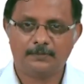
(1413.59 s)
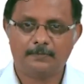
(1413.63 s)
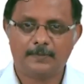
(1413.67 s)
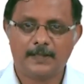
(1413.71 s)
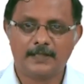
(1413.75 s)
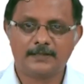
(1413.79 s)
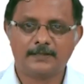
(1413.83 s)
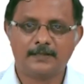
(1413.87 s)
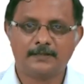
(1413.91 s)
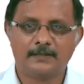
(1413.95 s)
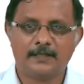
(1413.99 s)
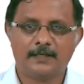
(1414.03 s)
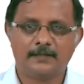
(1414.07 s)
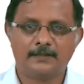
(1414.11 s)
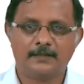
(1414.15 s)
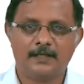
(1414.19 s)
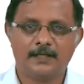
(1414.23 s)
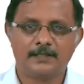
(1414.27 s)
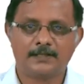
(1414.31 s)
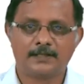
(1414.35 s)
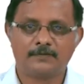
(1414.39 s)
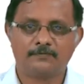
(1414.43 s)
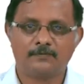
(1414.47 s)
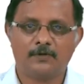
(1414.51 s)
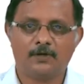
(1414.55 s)
basal ganglia
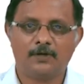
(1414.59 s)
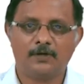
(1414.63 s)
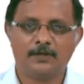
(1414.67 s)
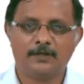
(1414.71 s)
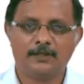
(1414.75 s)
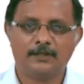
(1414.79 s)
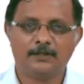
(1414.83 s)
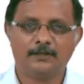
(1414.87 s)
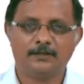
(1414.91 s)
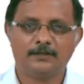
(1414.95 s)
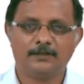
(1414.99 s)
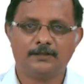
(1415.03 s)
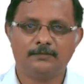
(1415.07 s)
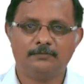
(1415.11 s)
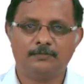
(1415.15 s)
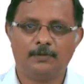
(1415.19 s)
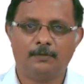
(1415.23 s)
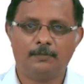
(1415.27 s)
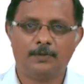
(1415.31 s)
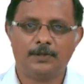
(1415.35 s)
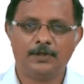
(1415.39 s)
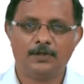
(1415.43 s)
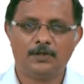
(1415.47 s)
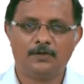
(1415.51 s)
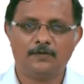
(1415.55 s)
is involved in the
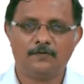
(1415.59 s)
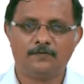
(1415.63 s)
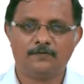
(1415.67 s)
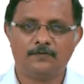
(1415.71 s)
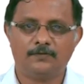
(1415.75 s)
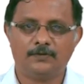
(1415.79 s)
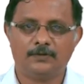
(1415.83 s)
memory of